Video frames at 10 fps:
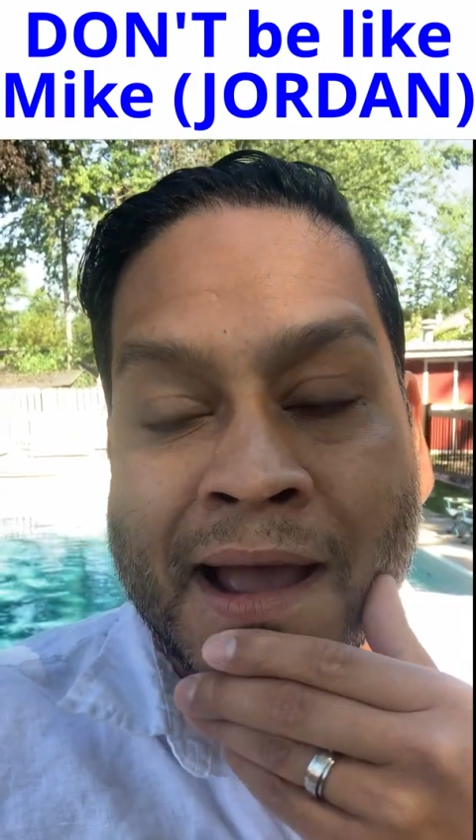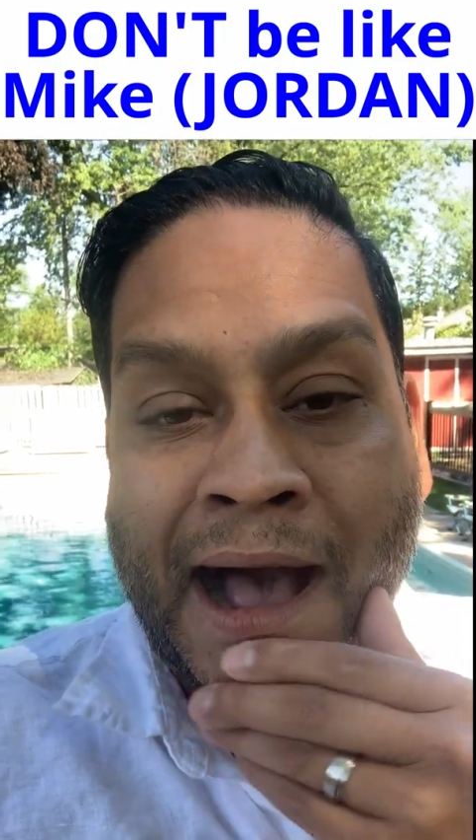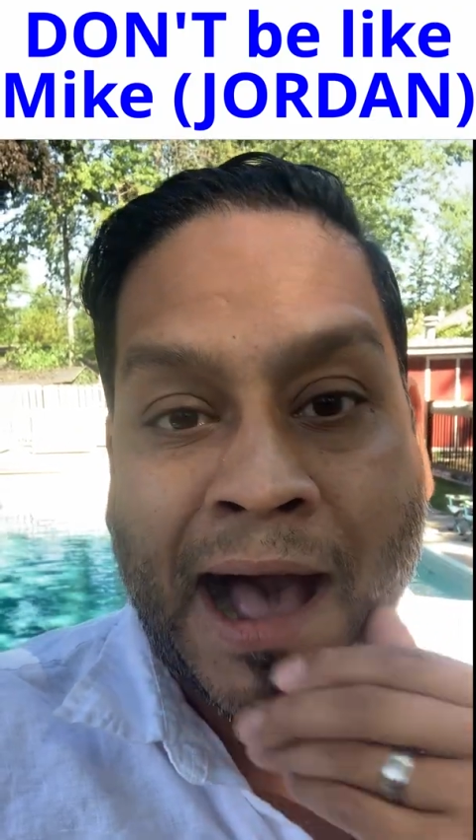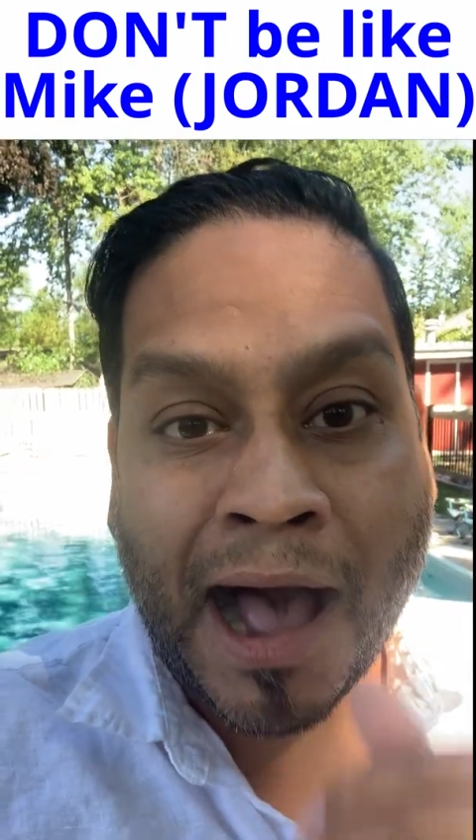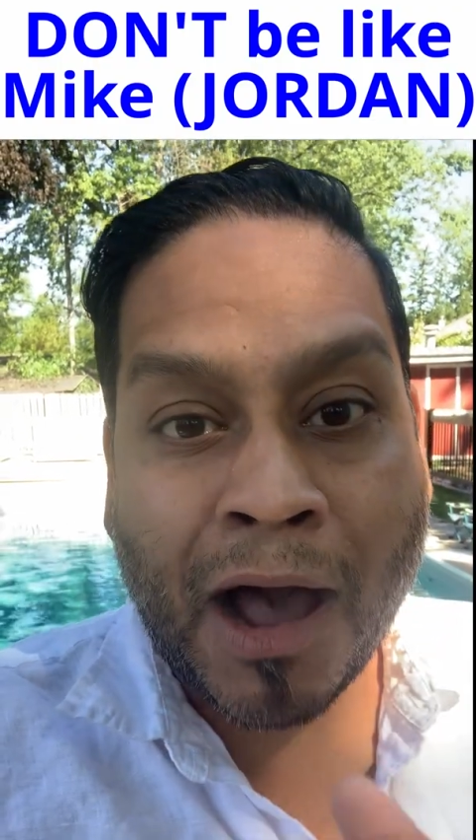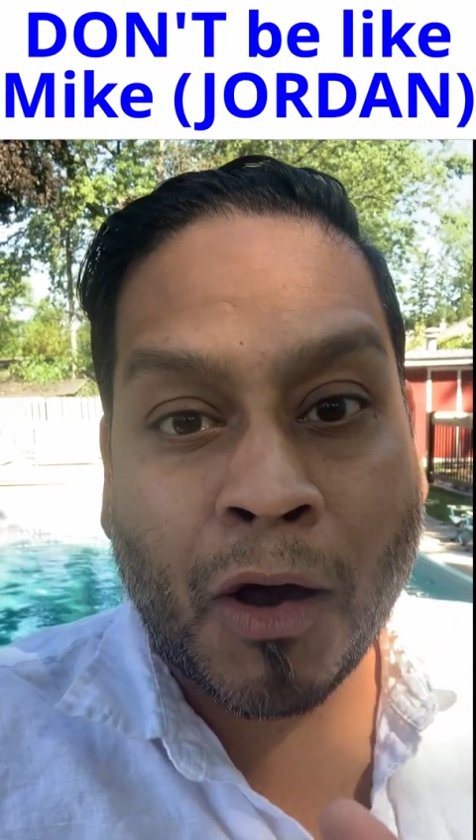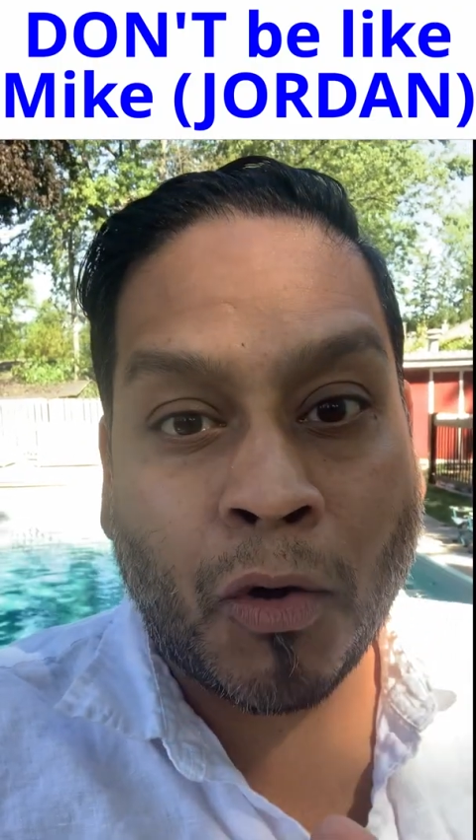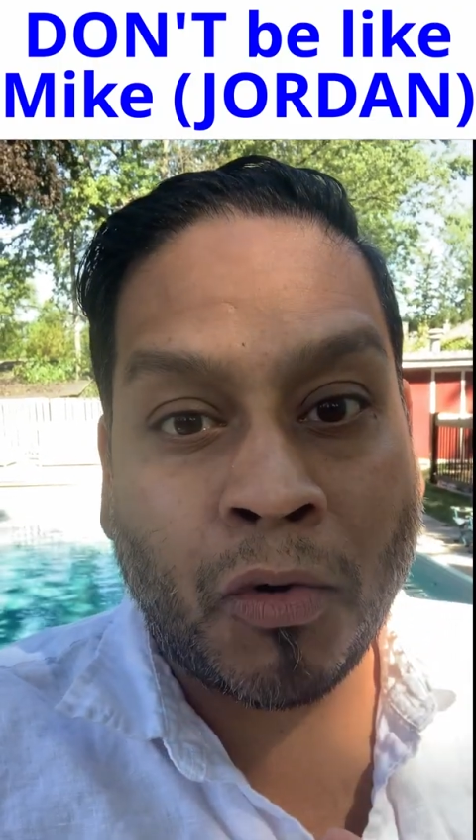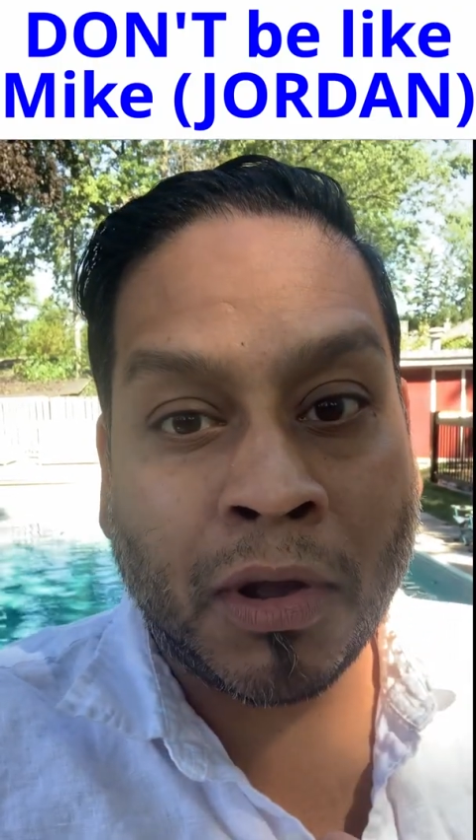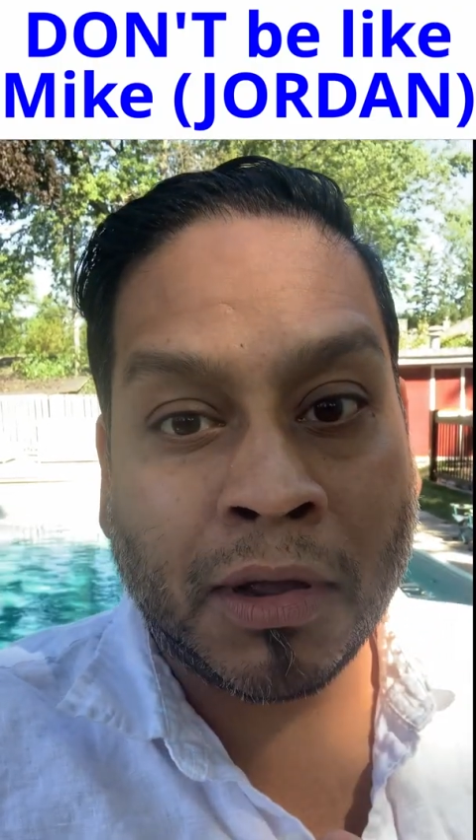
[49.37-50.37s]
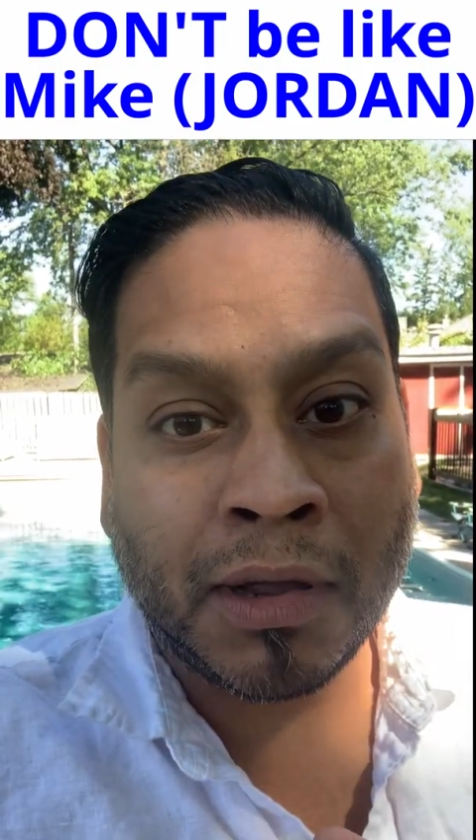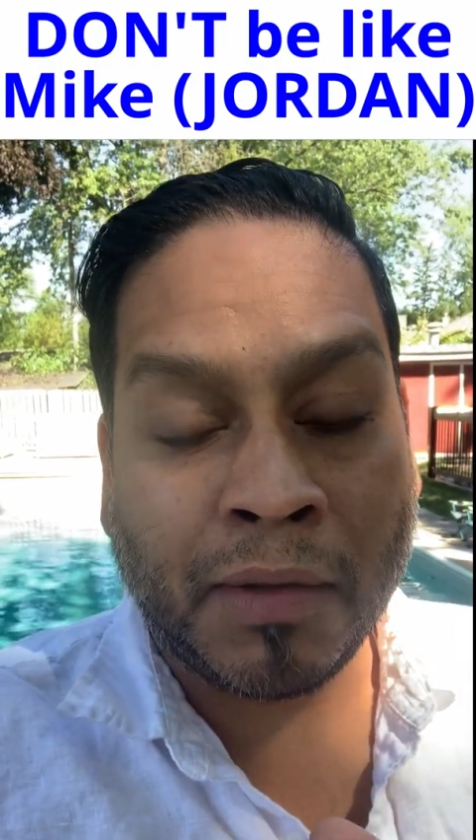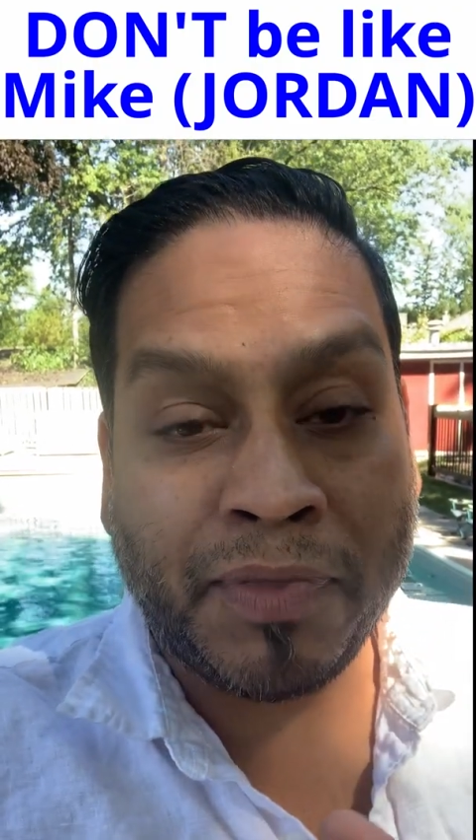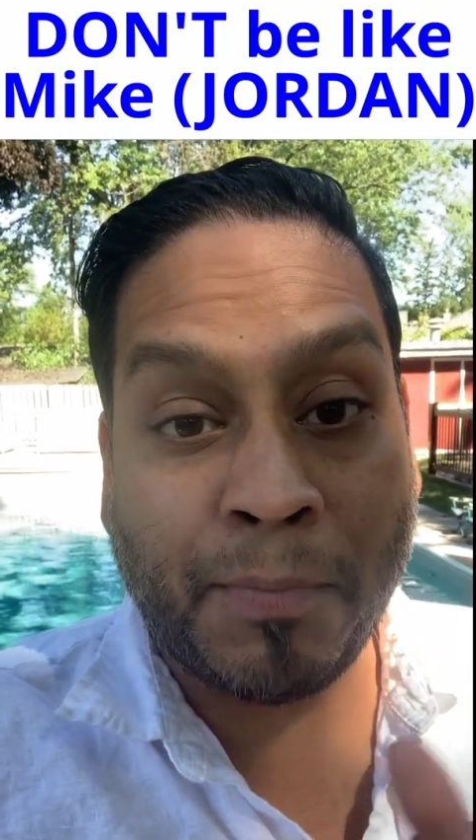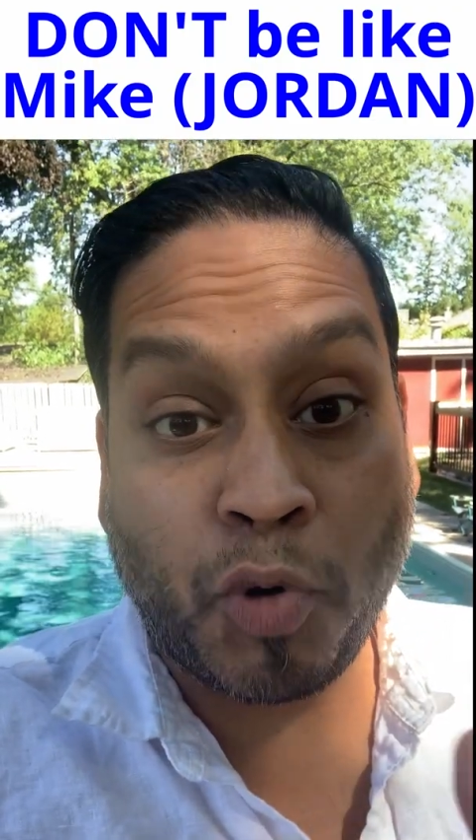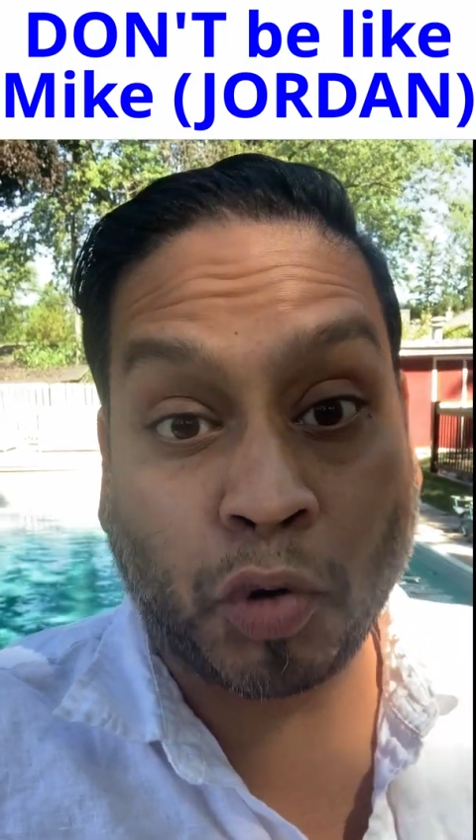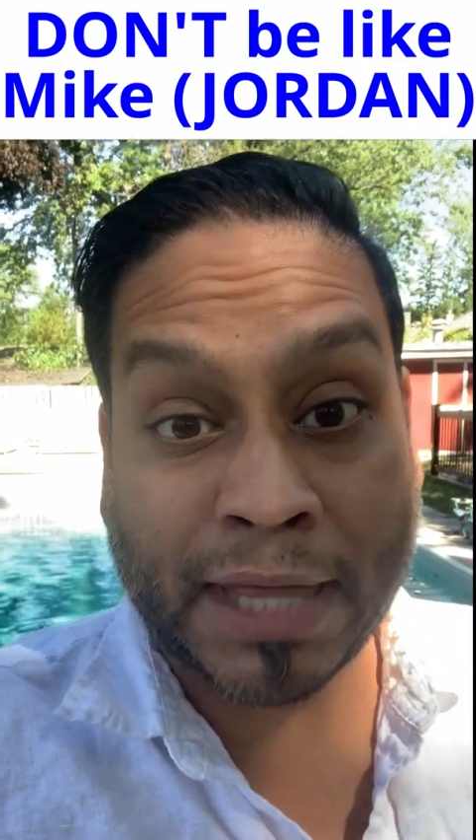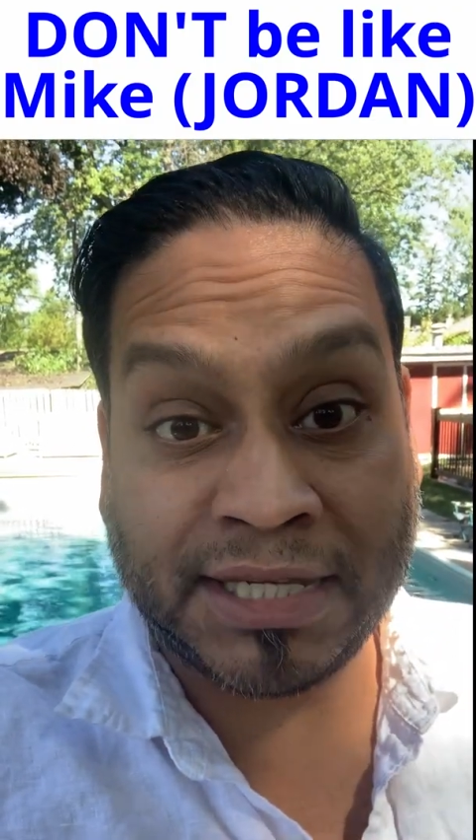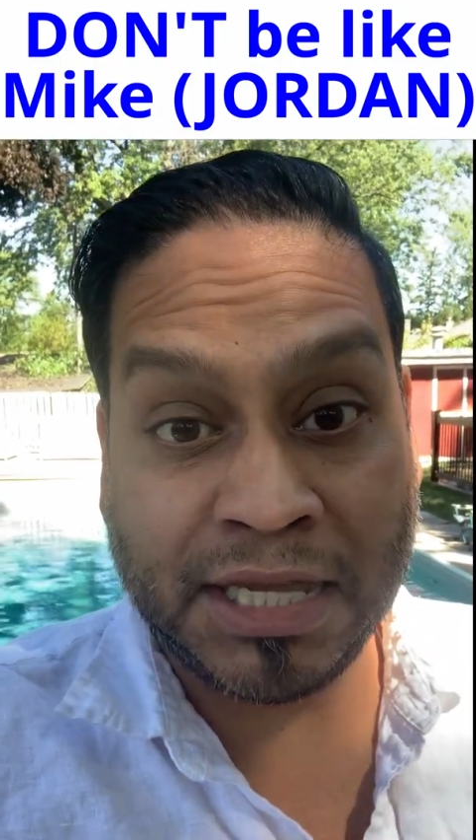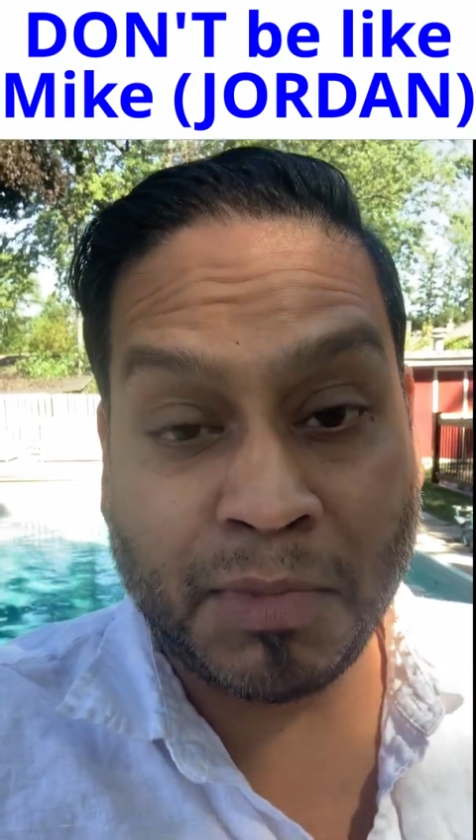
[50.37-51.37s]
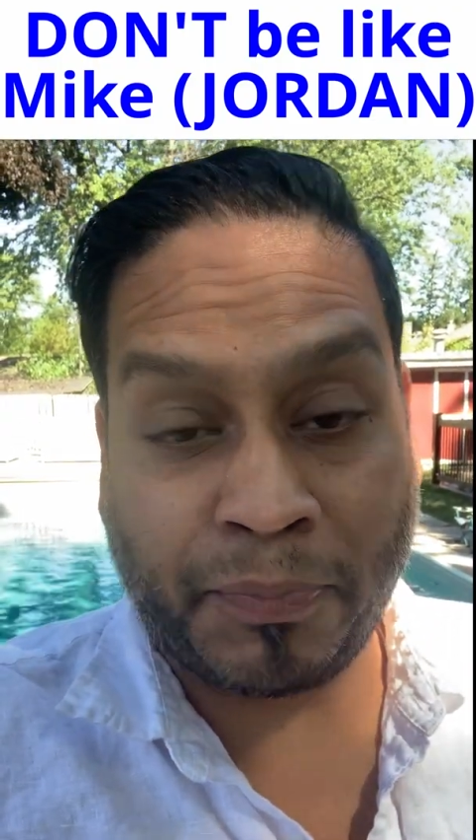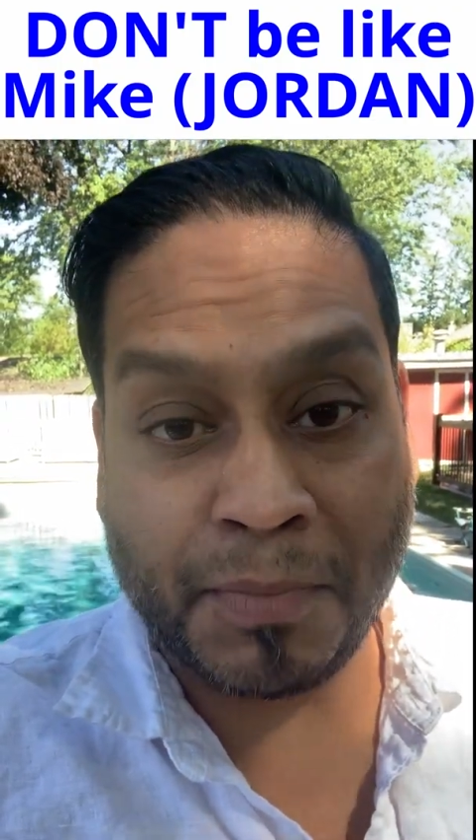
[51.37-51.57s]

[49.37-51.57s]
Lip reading: how they broke that team up.